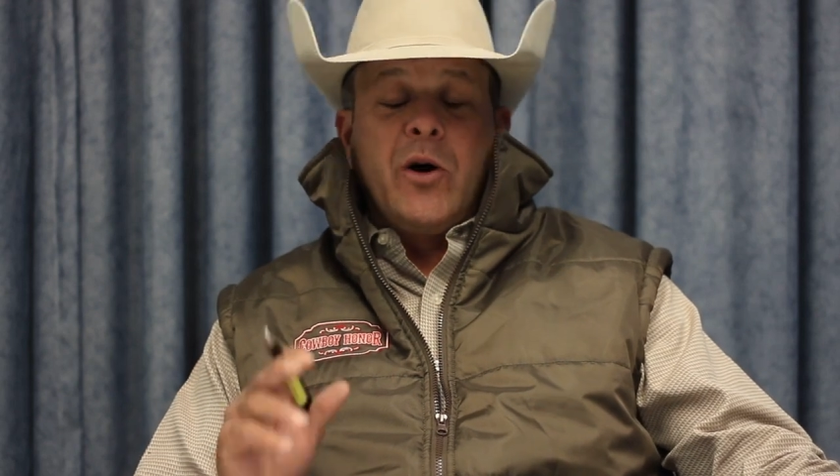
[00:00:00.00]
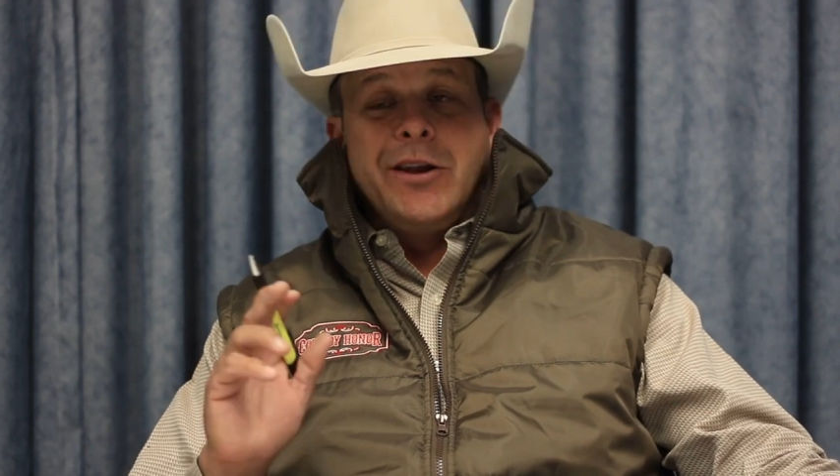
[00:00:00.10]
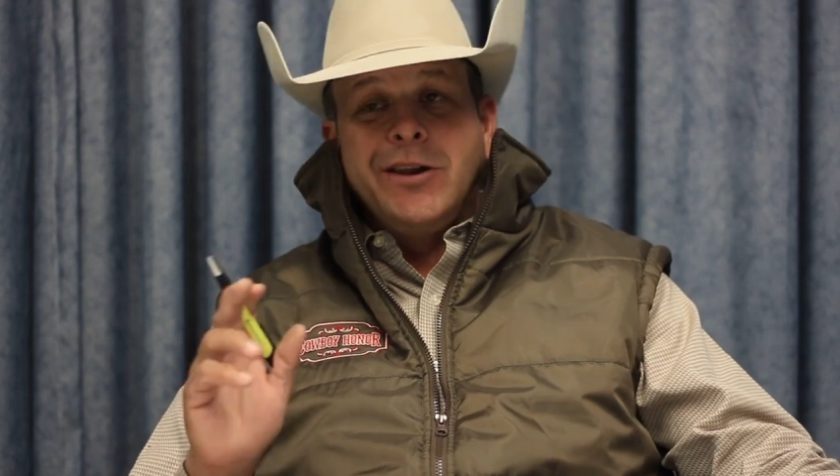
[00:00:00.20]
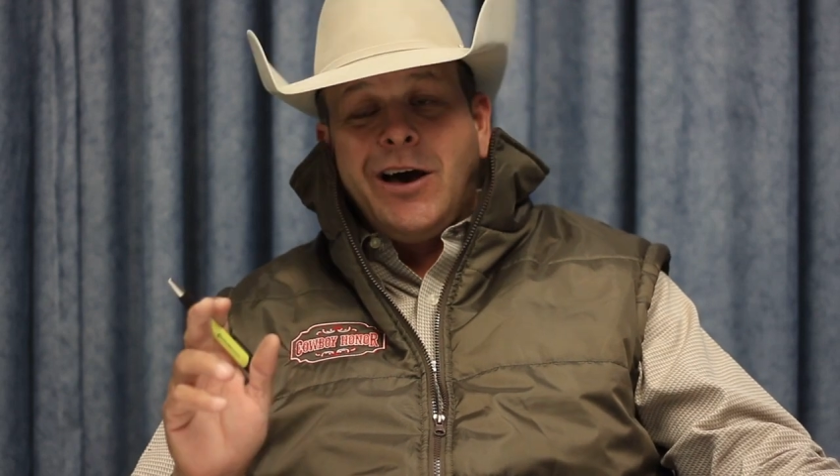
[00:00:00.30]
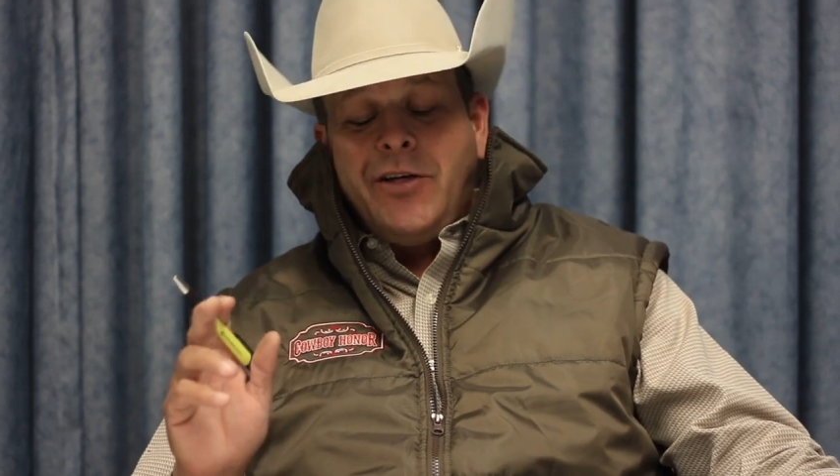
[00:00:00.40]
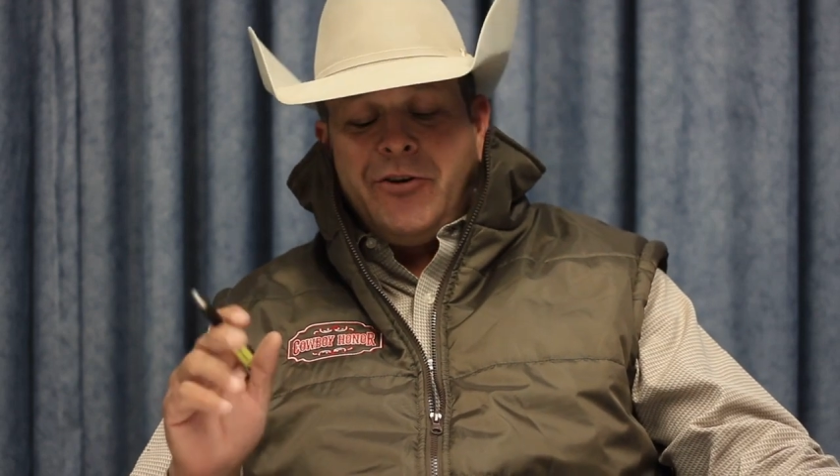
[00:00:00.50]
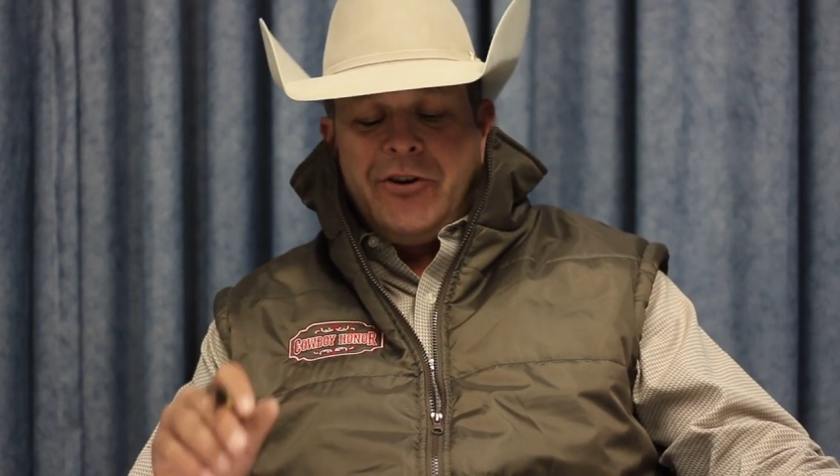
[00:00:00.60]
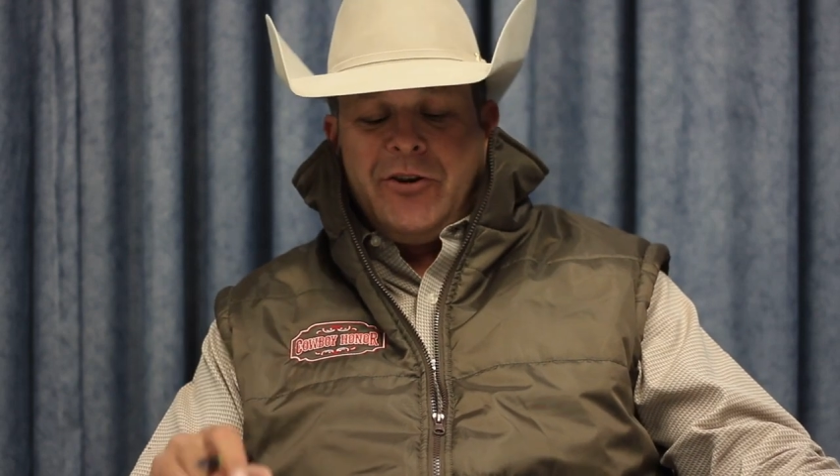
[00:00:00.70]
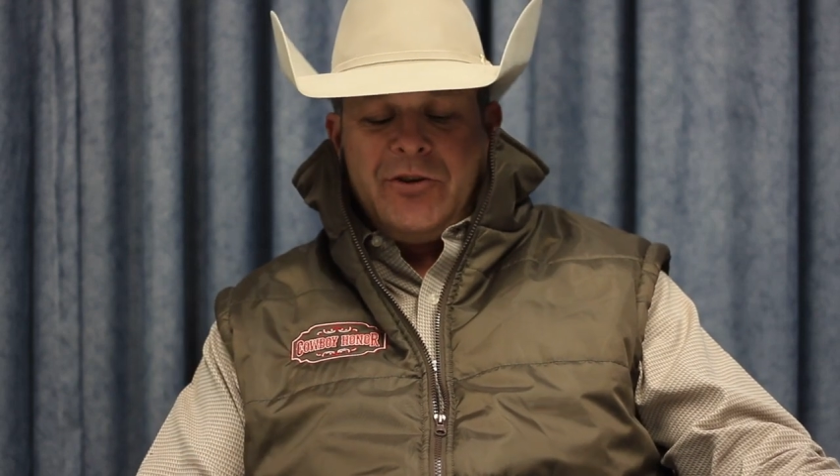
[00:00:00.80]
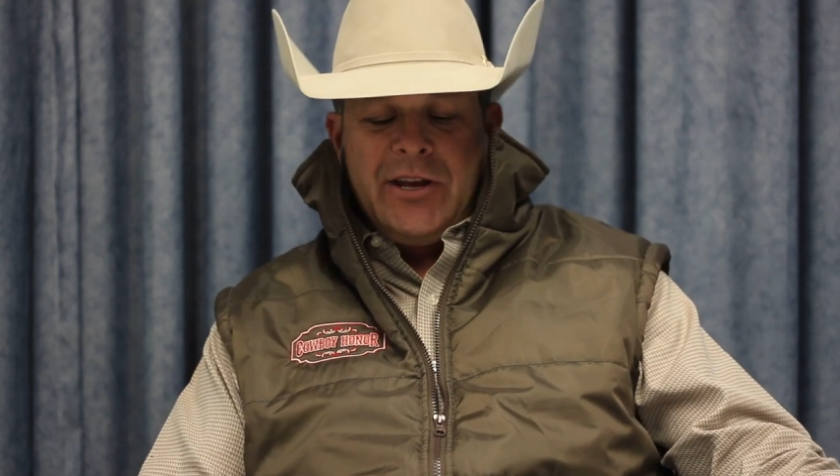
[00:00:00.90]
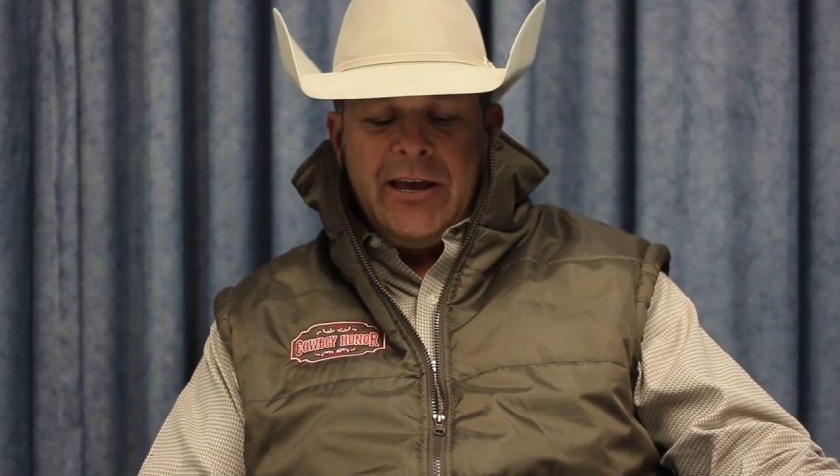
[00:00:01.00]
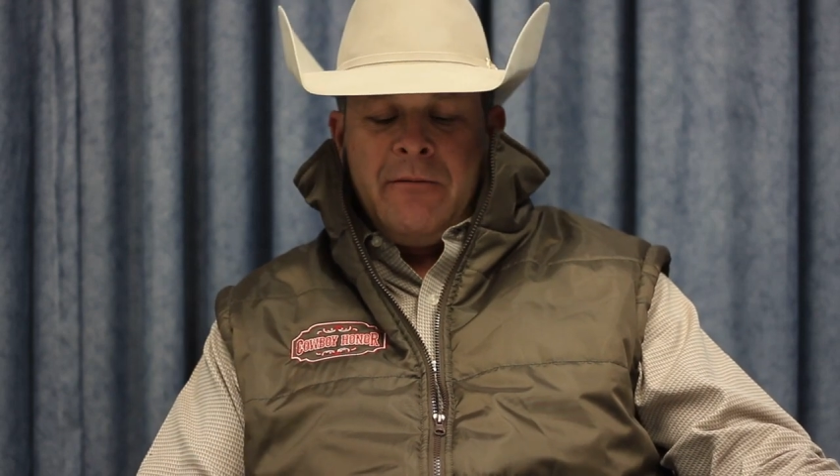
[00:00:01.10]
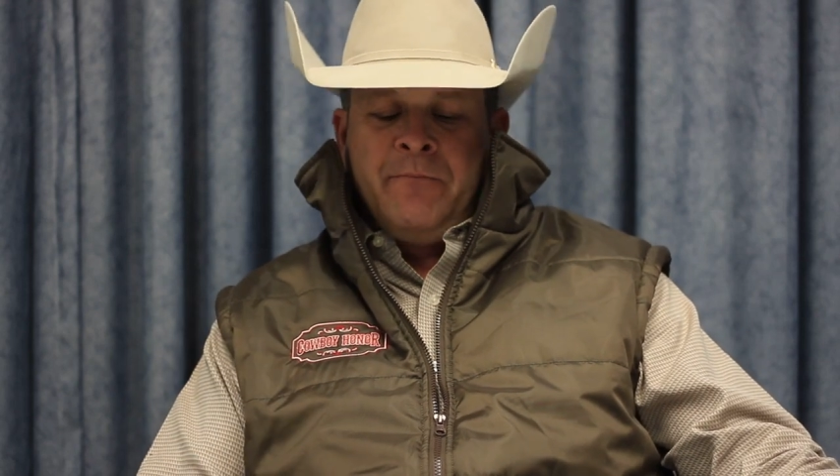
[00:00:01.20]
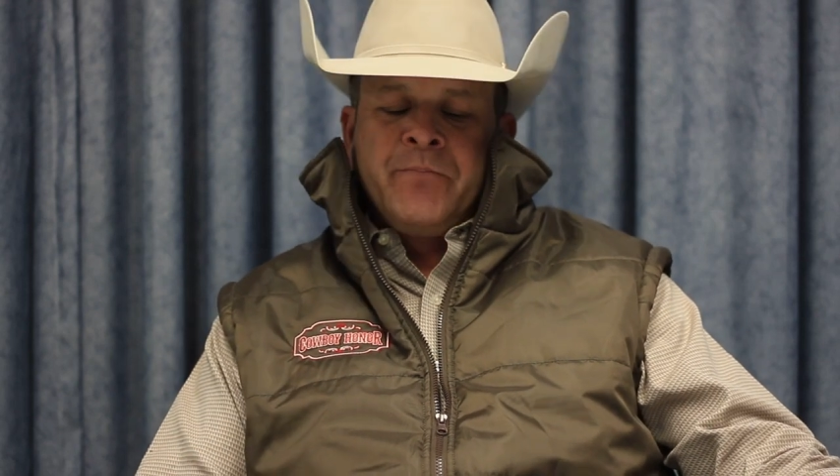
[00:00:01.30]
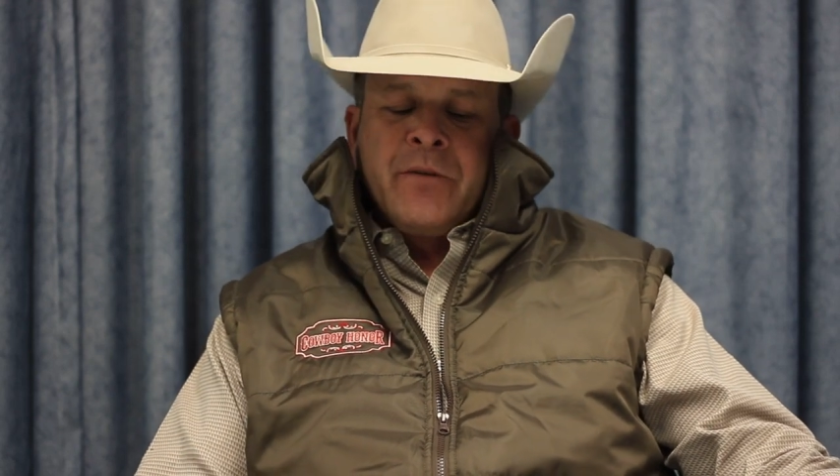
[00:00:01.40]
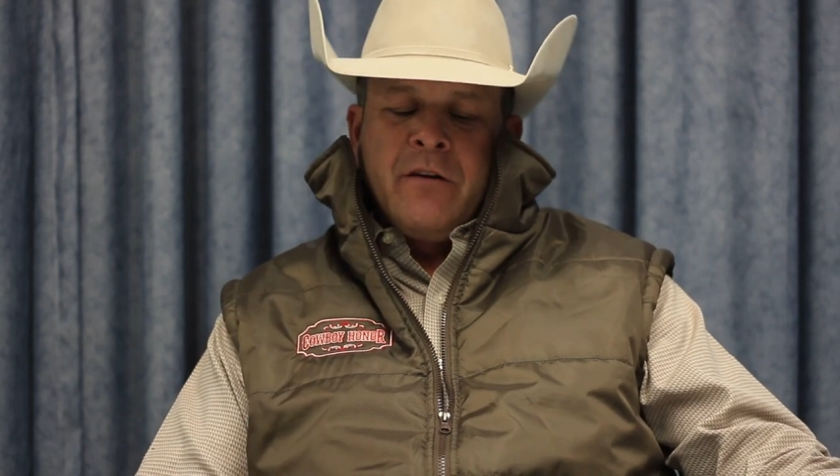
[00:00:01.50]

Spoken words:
Another new team,